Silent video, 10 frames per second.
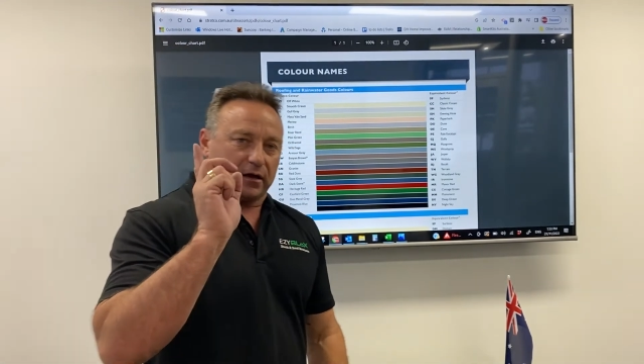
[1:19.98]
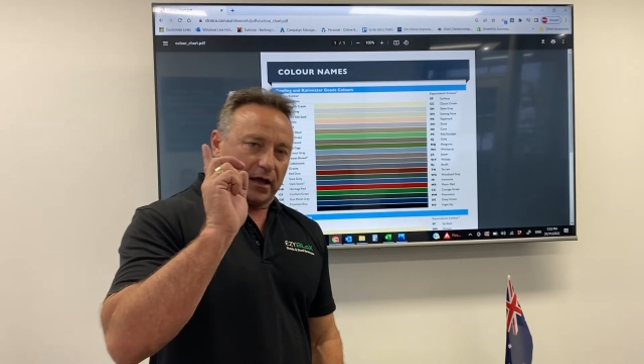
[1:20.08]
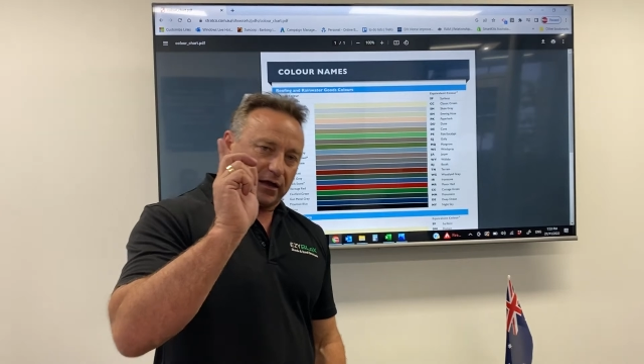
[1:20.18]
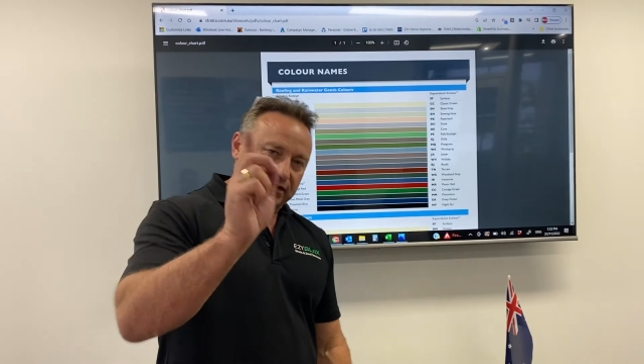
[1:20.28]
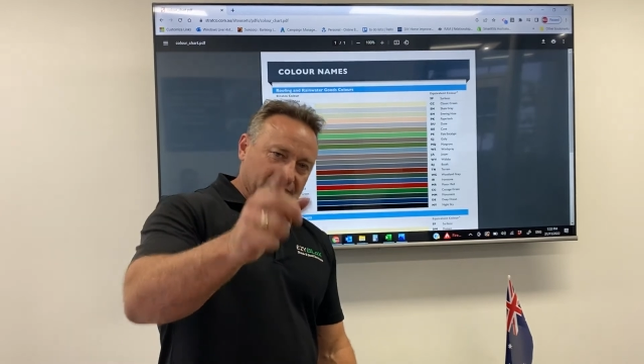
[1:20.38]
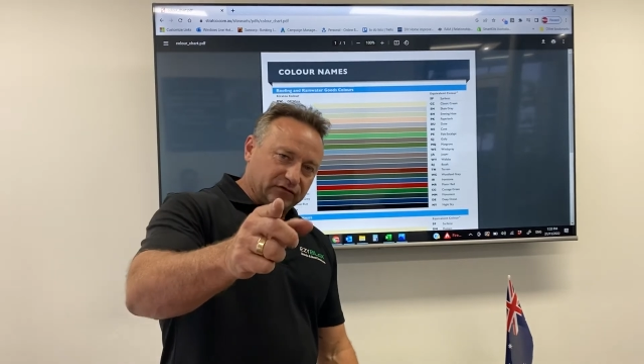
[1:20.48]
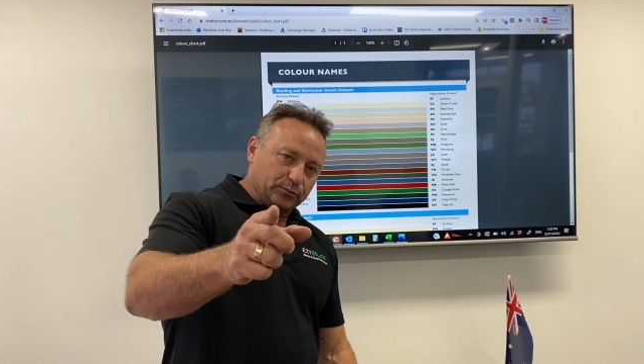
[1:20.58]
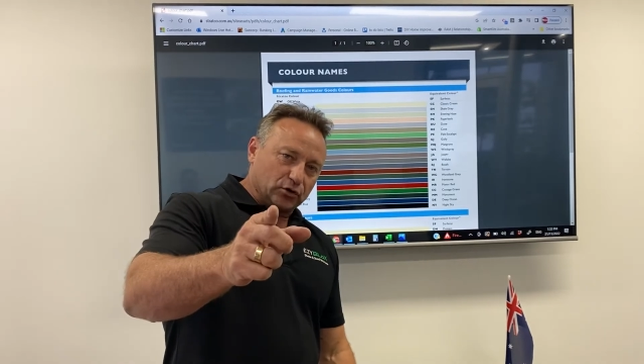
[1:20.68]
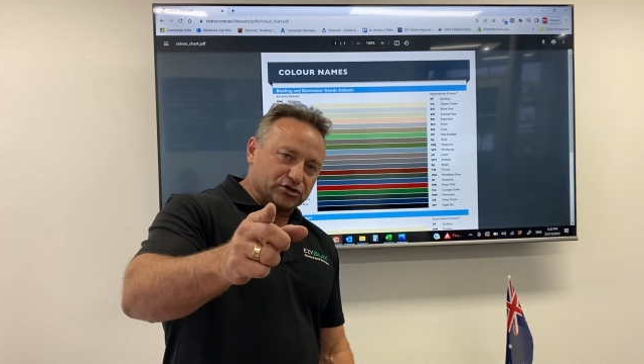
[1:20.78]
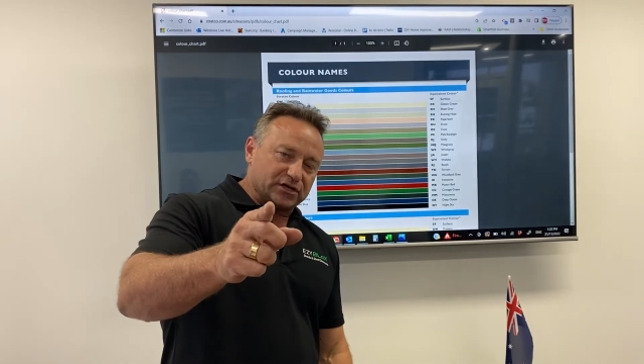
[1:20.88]
At
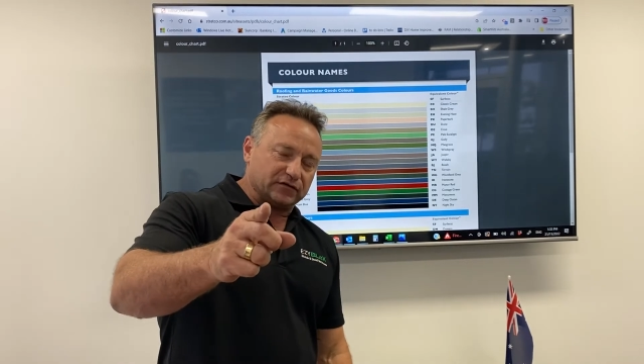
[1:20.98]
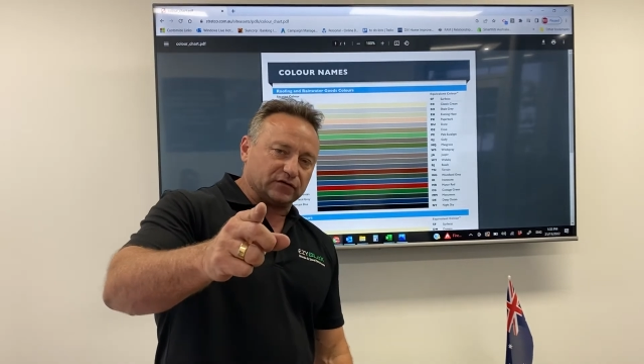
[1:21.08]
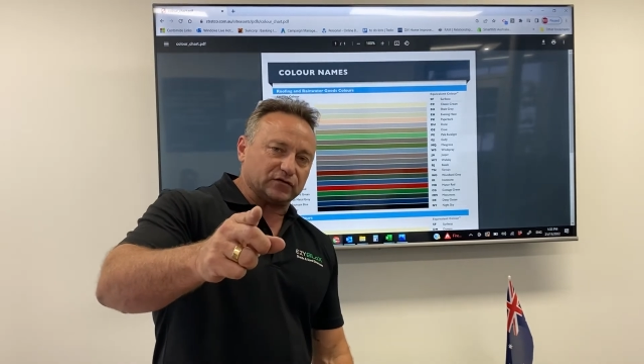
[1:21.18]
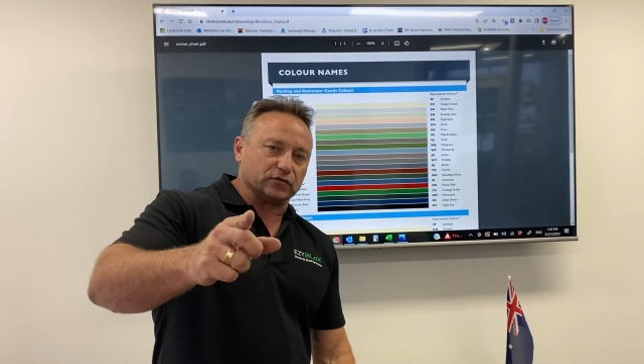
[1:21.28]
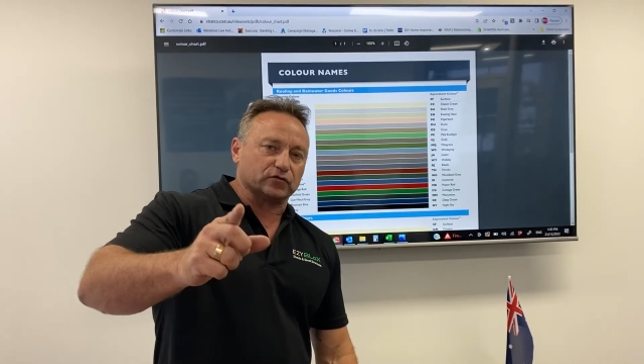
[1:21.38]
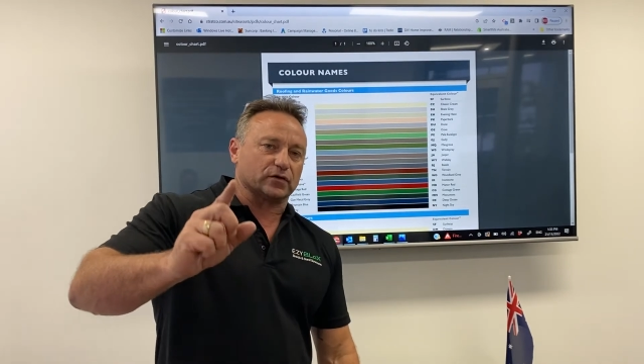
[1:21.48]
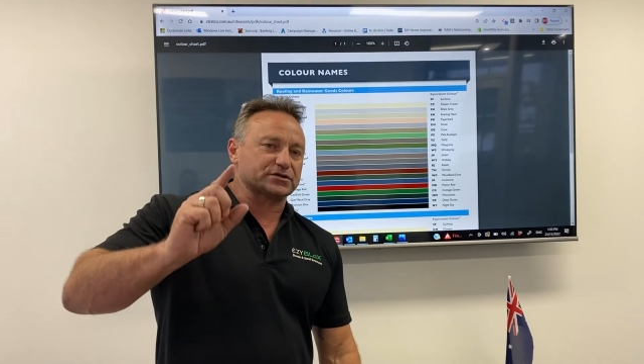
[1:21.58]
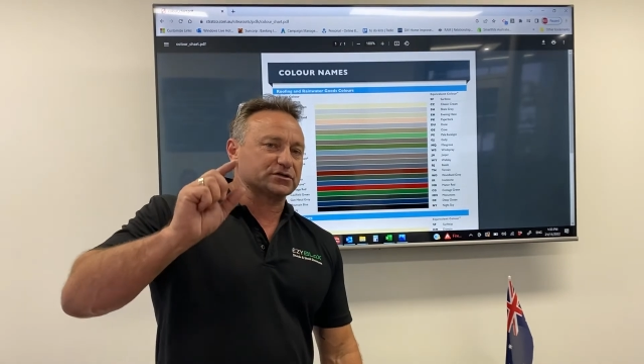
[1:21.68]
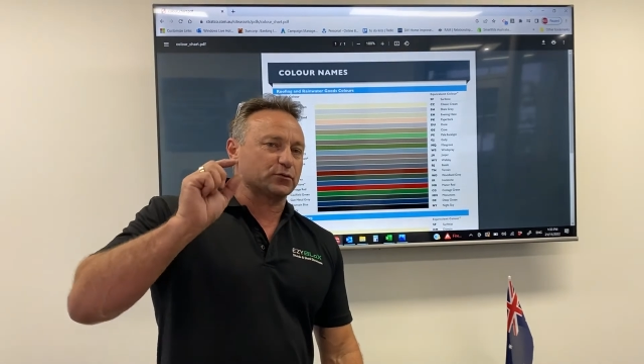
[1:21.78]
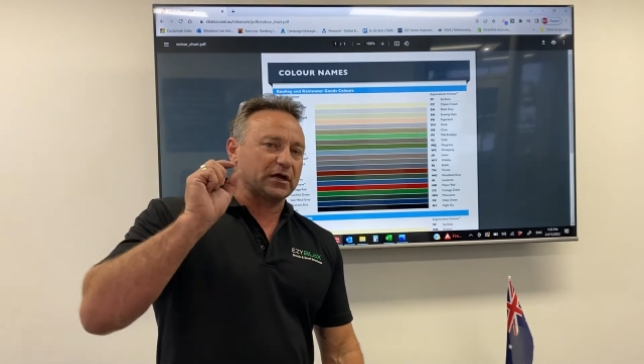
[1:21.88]
EzyBlox Sheds and Steel
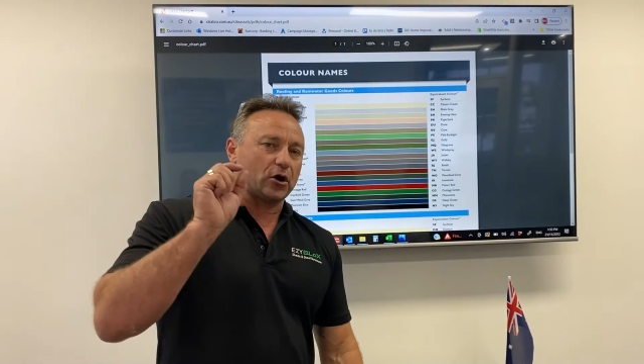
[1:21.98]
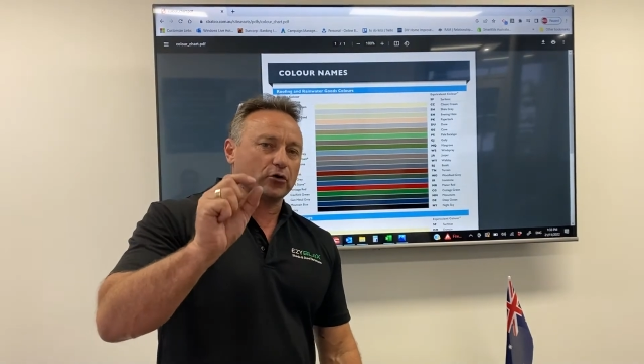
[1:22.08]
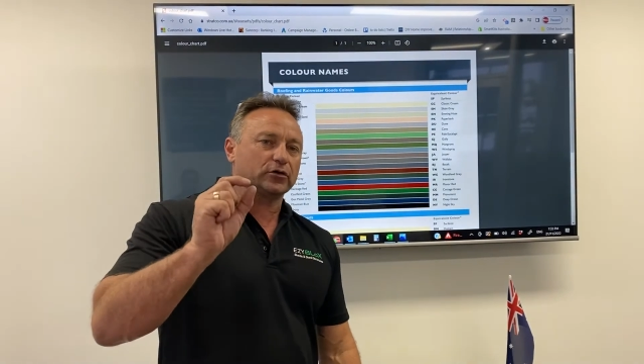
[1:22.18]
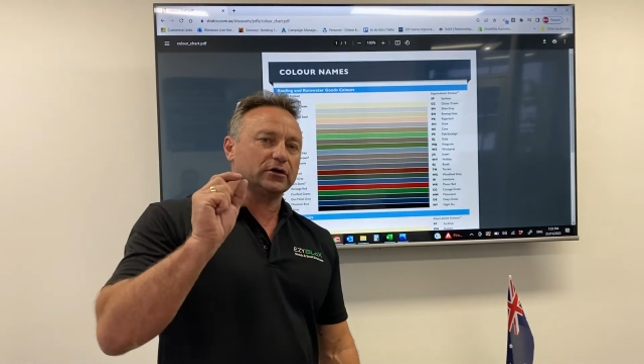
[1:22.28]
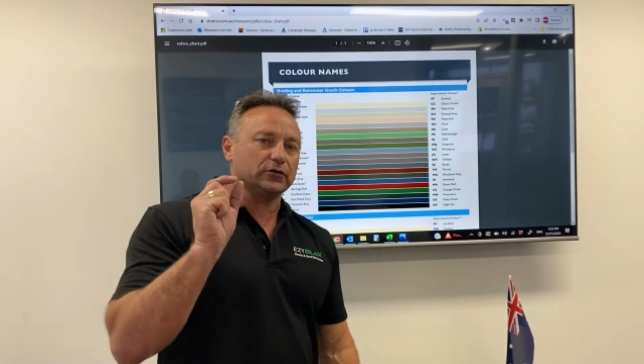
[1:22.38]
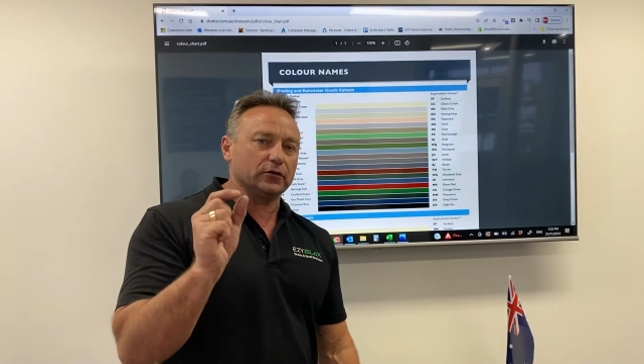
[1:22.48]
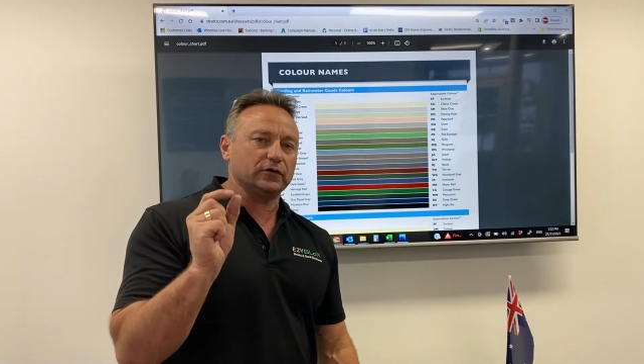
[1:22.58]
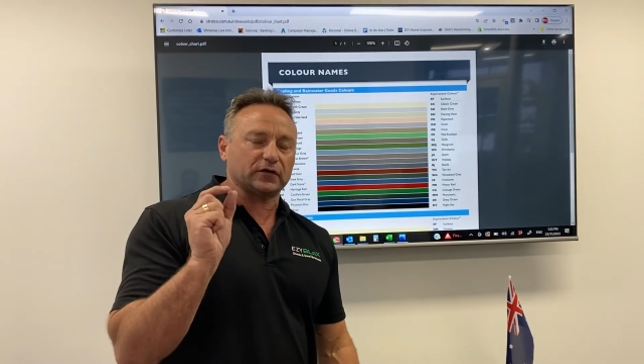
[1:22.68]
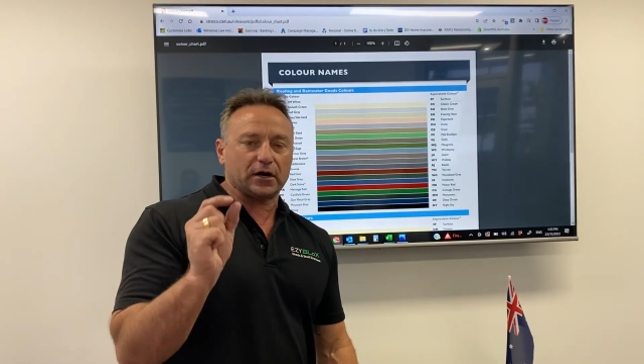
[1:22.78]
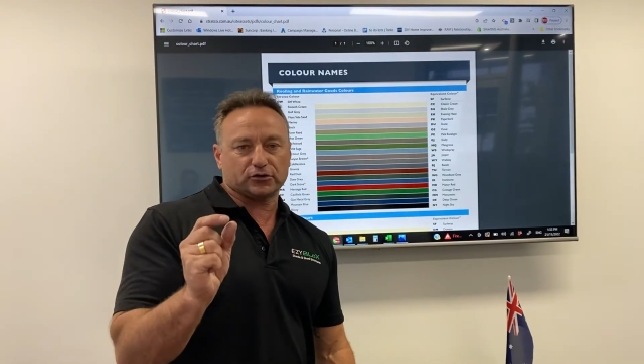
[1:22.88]
Structures, we only
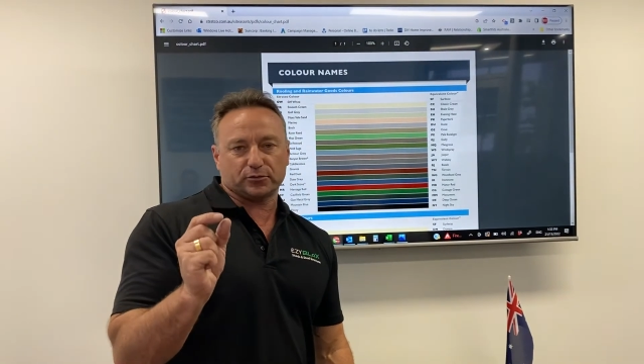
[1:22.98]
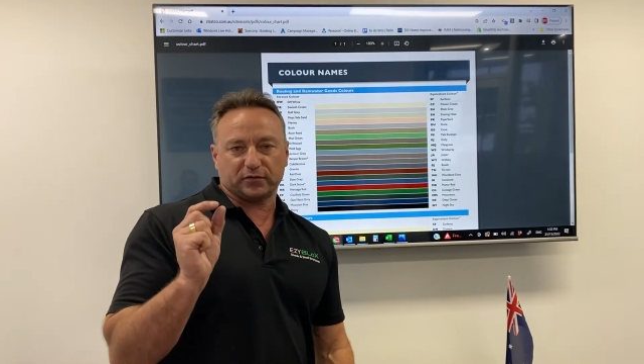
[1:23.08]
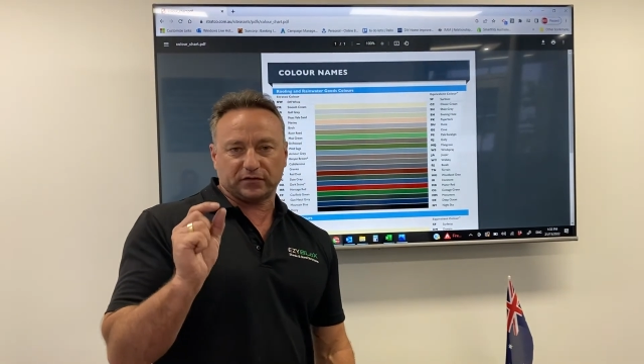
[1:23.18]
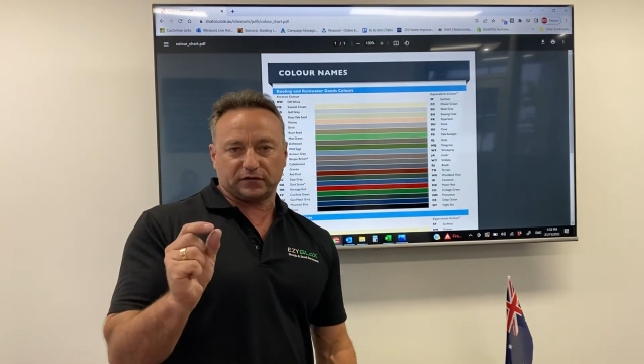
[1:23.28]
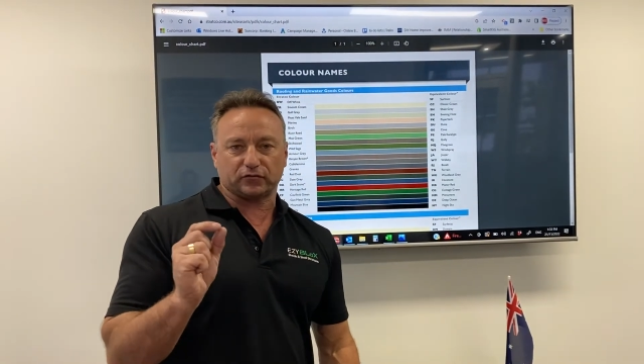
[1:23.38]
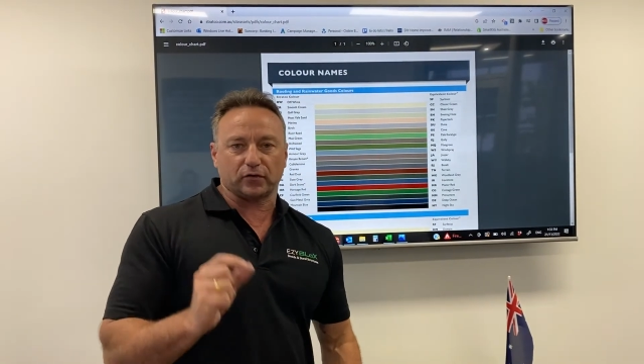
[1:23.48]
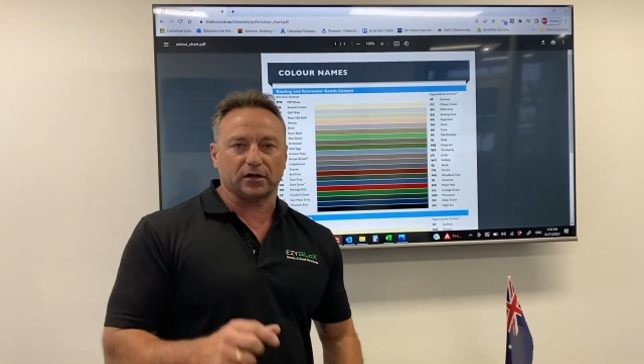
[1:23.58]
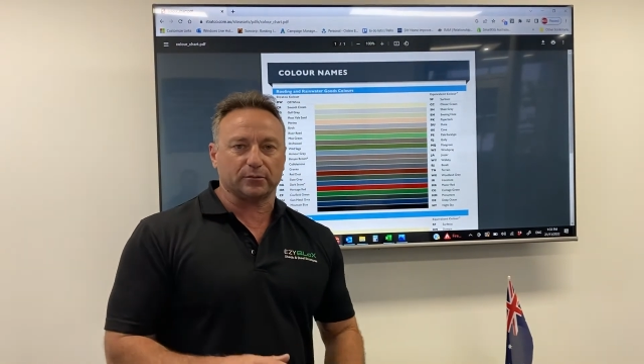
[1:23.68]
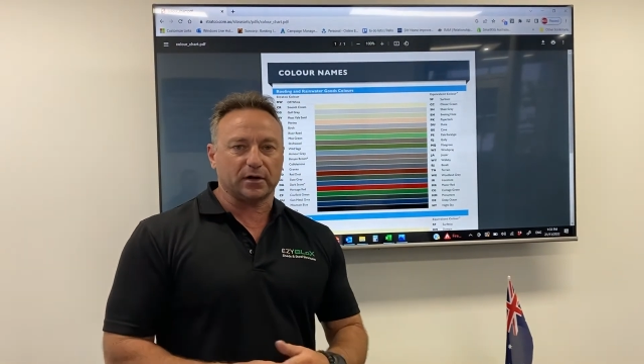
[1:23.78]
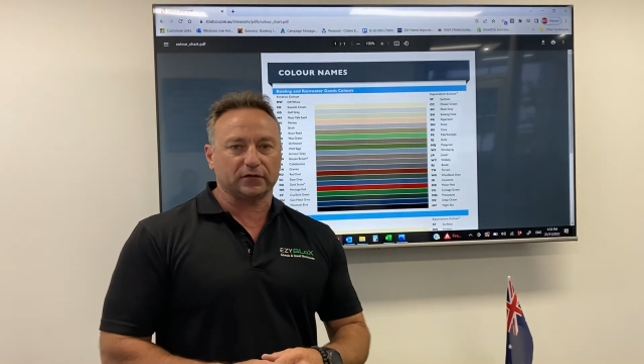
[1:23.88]
use 100%
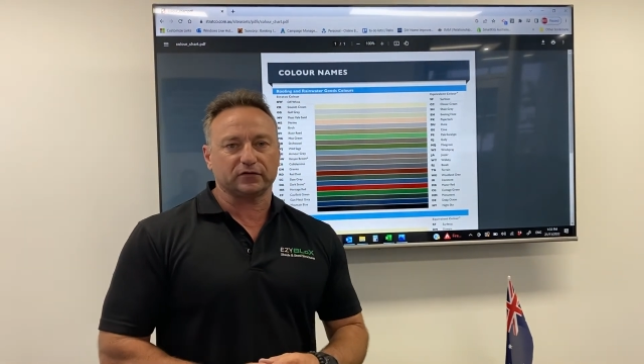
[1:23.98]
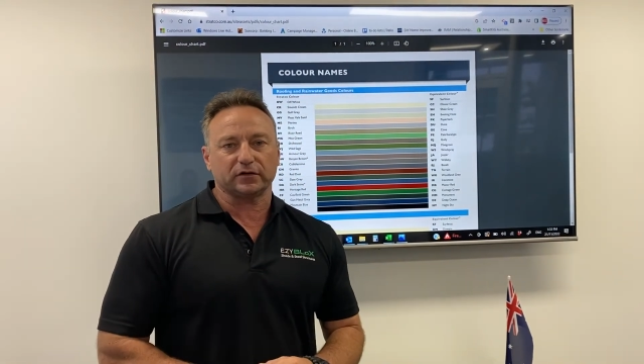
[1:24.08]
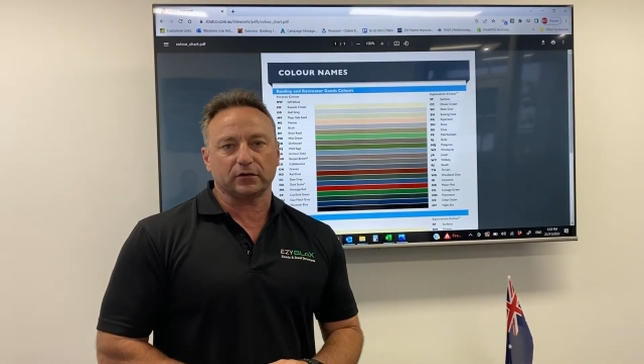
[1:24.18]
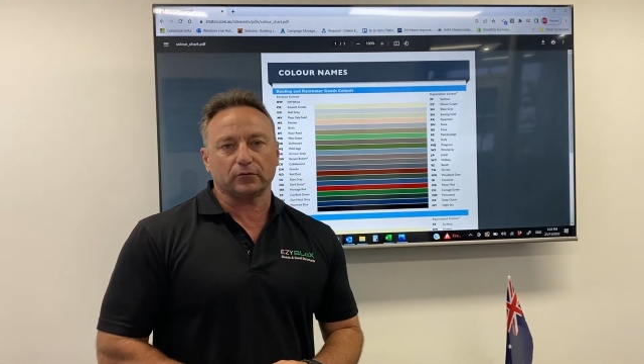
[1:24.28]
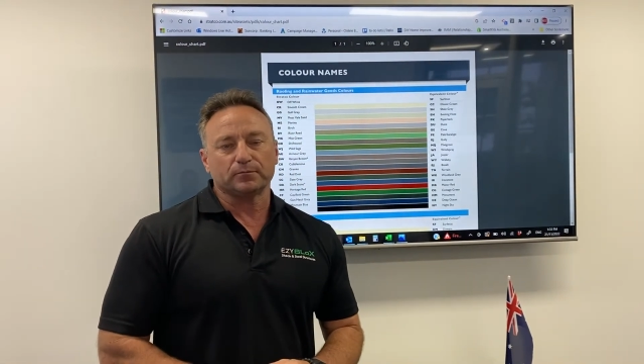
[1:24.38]
Australian-made steel.